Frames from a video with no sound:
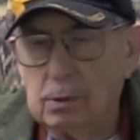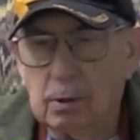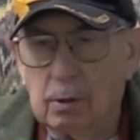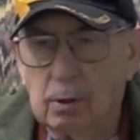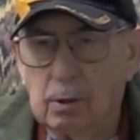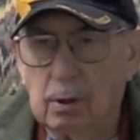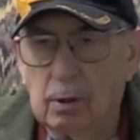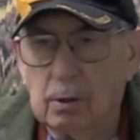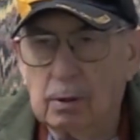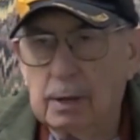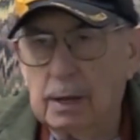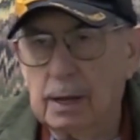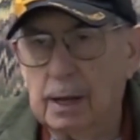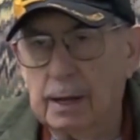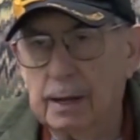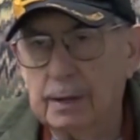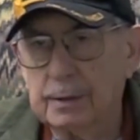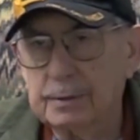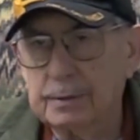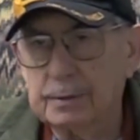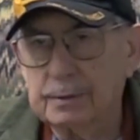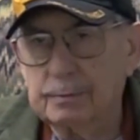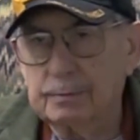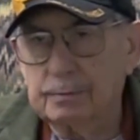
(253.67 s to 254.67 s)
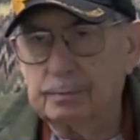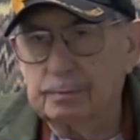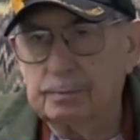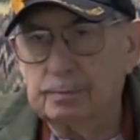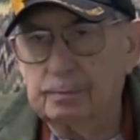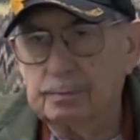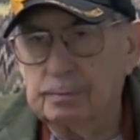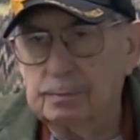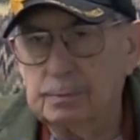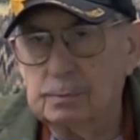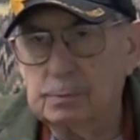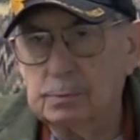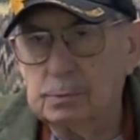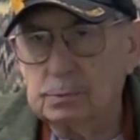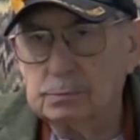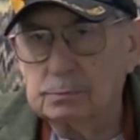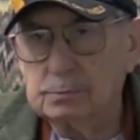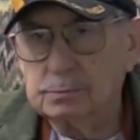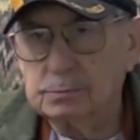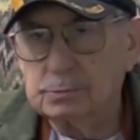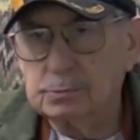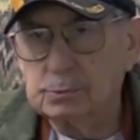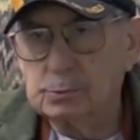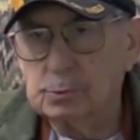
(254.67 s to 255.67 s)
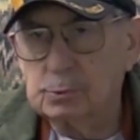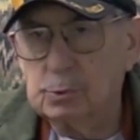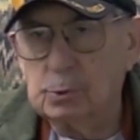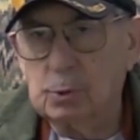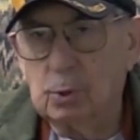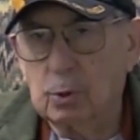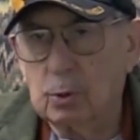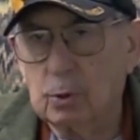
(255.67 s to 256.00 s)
all kinds of, threw